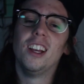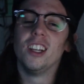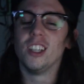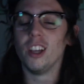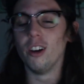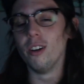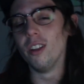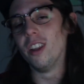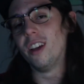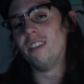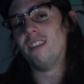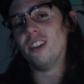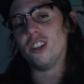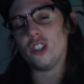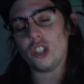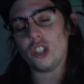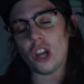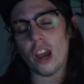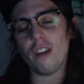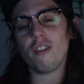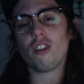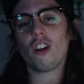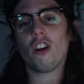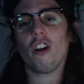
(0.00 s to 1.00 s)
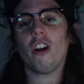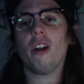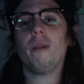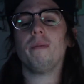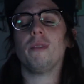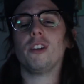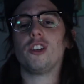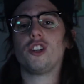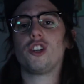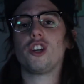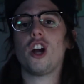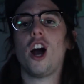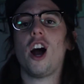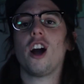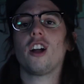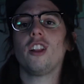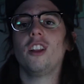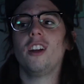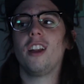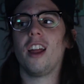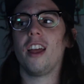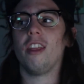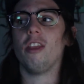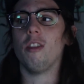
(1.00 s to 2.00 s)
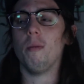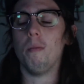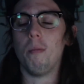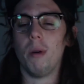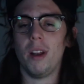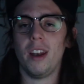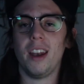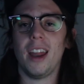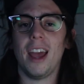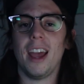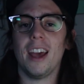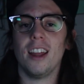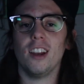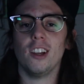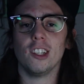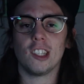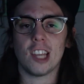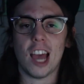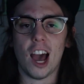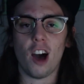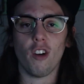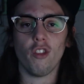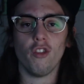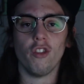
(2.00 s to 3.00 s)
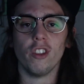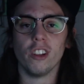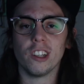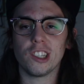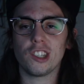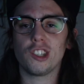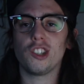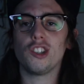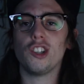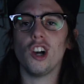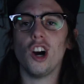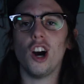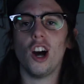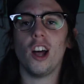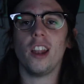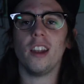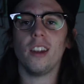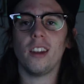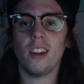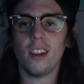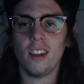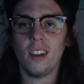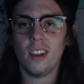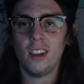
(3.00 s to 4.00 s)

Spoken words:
They would leave the shaving cream, the chocolate, and the bananas out in the sun